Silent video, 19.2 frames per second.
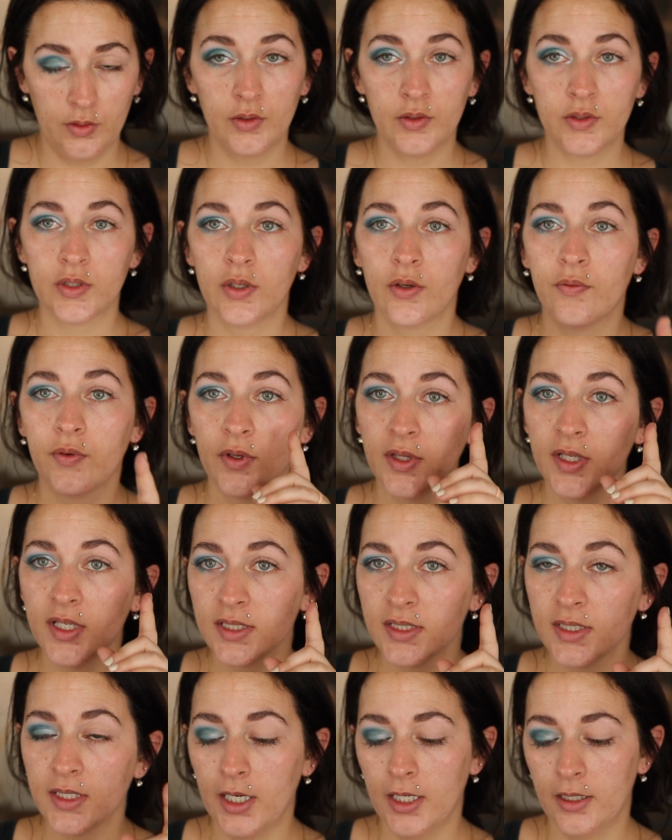So for
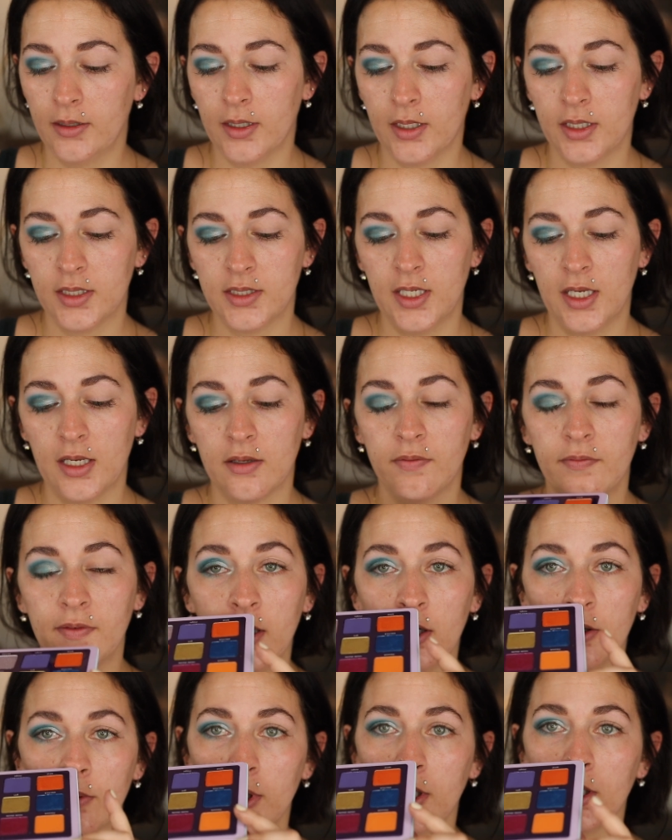this side, I'm gonna take
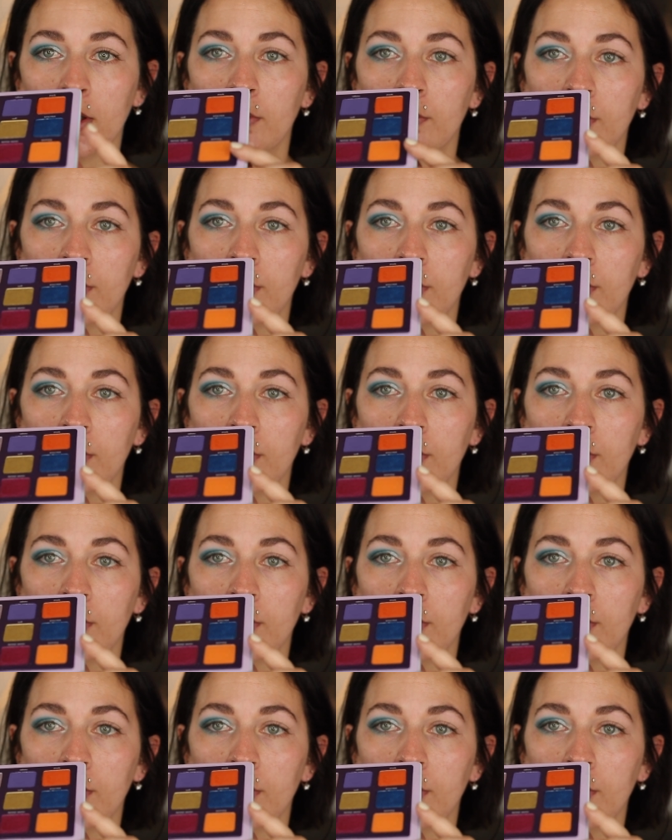Firework,